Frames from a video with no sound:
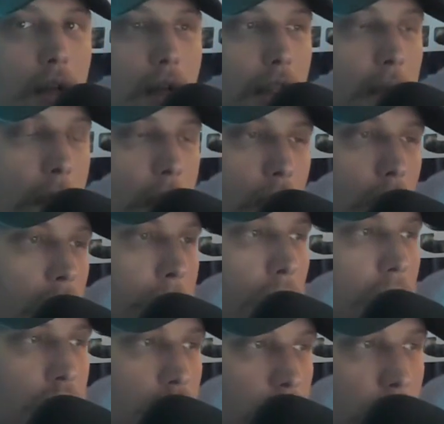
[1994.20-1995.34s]
The amount of
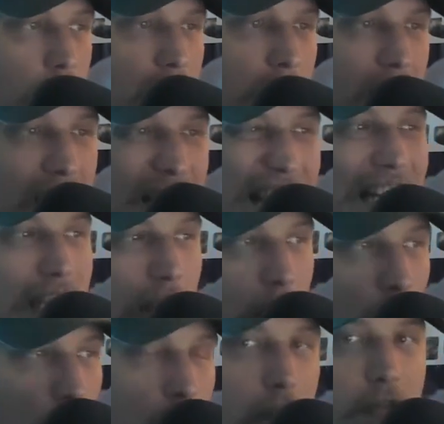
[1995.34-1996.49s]
reparations they should be getting
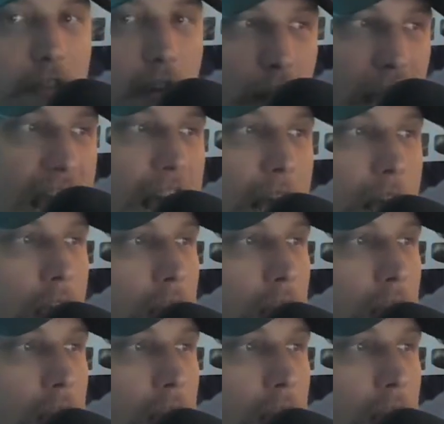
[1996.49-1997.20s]
alone for that